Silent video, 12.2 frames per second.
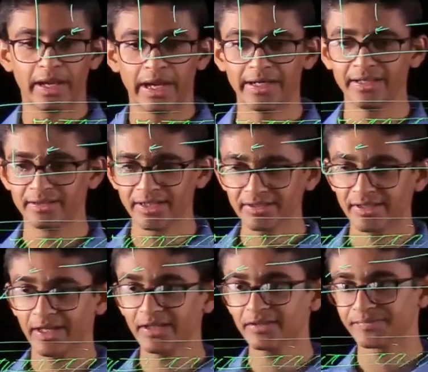and in this
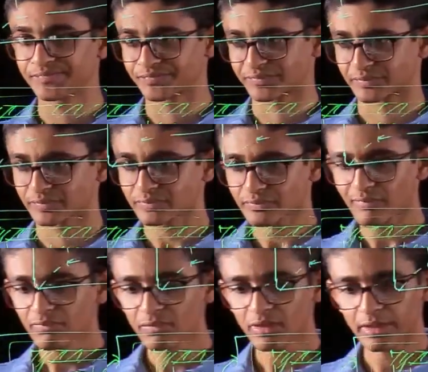case,
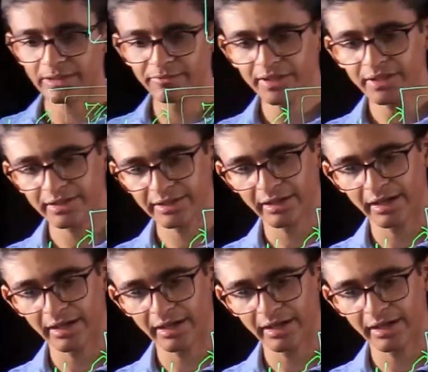even